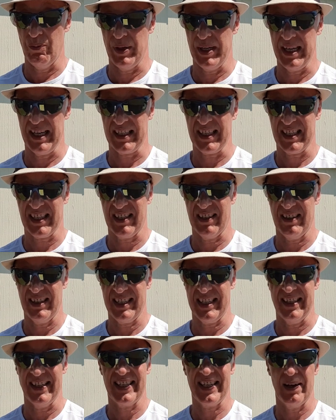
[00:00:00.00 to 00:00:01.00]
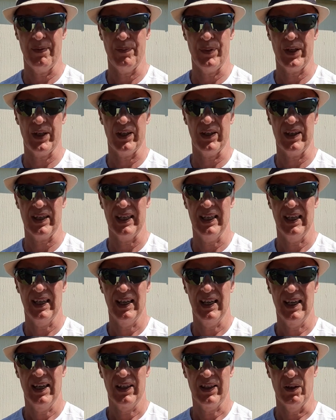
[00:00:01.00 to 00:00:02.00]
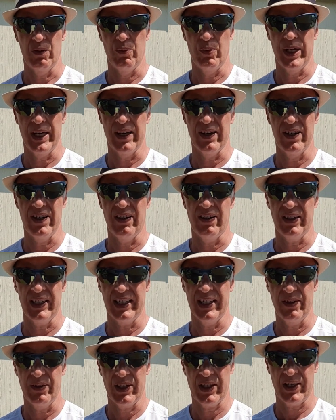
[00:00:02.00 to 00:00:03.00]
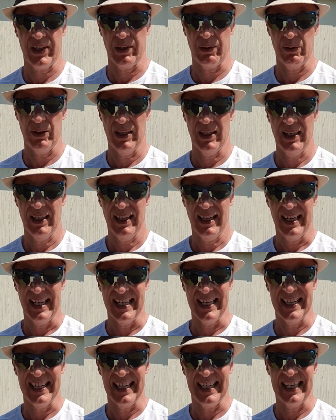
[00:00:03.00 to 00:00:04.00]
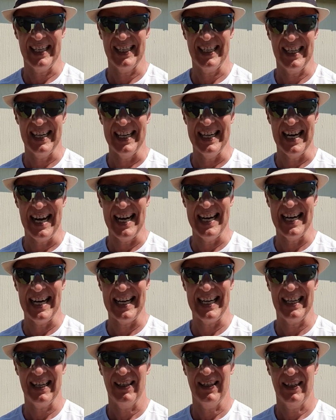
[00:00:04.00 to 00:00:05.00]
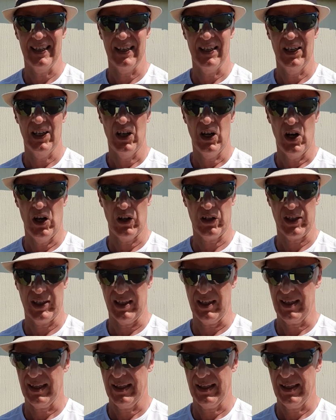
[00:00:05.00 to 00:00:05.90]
we exercise in temperatures that we are not used to, indeed, in any hotter